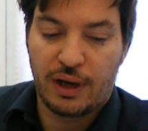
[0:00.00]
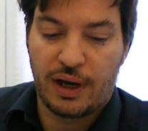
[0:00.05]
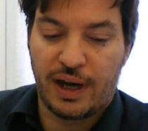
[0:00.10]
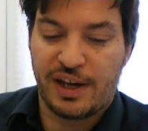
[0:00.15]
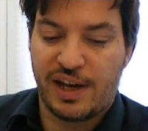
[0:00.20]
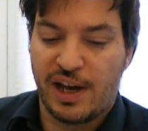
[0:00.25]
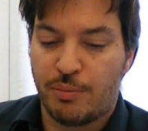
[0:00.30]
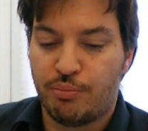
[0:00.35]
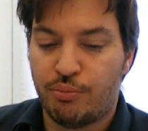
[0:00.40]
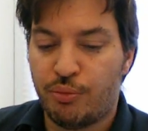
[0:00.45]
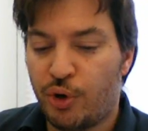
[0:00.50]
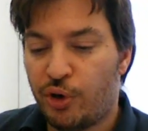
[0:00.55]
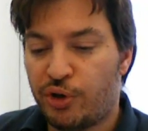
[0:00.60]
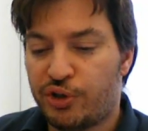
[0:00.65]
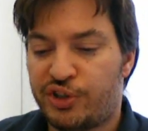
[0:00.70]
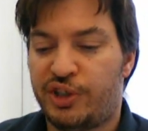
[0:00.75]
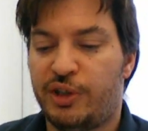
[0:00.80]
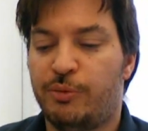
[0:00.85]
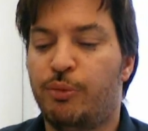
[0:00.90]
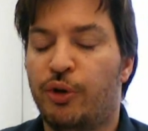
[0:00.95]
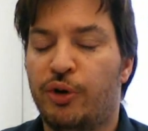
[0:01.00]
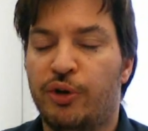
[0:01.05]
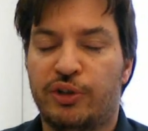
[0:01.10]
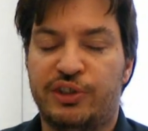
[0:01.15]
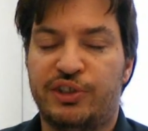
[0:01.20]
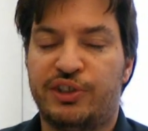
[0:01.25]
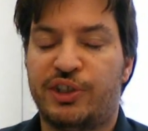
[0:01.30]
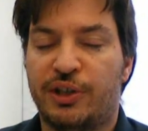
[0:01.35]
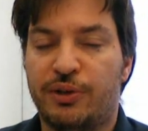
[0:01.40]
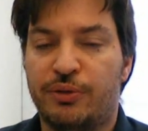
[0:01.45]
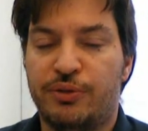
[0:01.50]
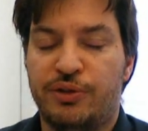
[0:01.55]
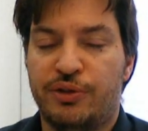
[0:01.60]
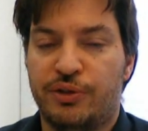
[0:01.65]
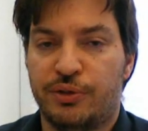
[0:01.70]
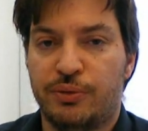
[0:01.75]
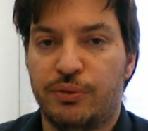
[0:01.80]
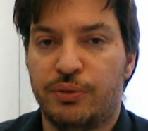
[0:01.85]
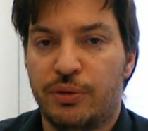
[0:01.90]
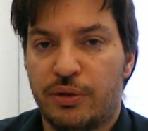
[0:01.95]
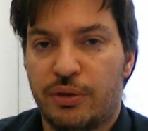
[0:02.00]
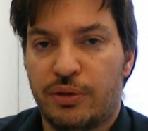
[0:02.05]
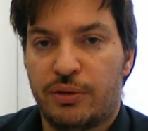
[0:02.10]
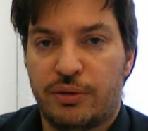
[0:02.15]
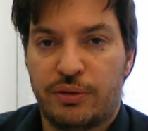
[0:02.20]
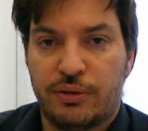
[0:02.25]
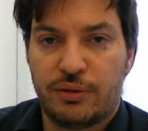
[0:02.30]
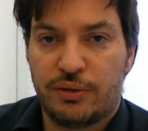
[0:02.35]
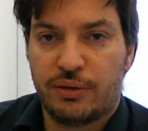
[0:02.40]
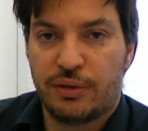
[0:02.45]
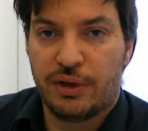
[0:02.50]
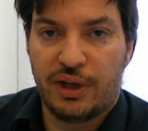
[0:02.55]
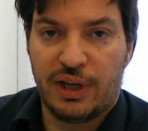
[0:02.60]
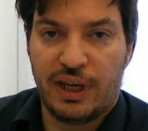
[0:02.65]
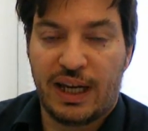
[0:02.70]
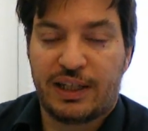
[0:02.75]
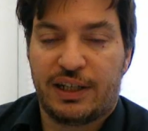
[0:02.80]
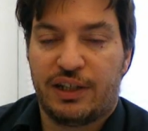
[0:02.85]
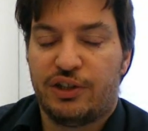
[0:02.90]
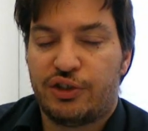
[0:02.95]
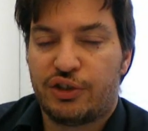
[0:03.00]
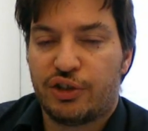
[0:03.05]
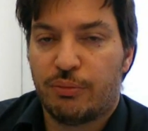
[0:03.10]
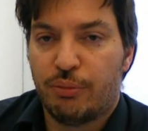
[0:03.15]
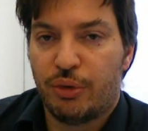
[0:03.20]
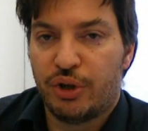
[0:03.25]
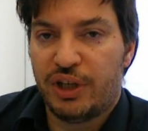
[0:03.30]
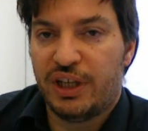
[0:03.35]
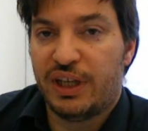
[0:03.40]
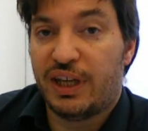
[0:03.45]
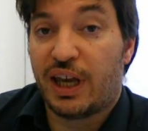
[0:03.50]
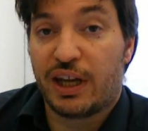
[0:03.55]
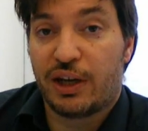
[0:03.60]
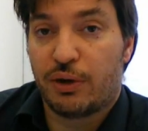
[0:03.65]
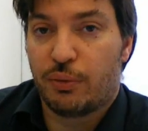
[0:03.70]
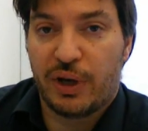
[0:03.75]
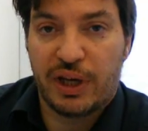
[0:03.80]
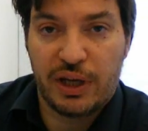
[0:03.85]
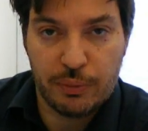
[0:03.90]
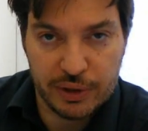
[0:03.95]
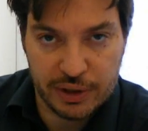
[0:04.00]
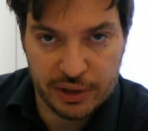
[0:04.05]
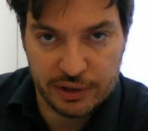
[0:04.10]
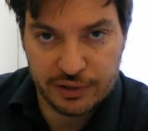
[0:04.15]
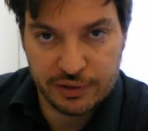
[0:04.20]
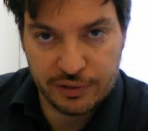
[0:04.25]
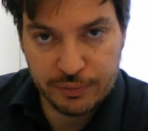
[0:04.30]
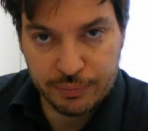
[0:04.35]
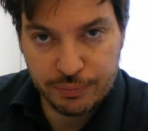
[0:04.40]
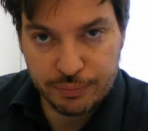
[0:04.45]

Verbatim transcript: and that mercy boils down to letting somebody get away with it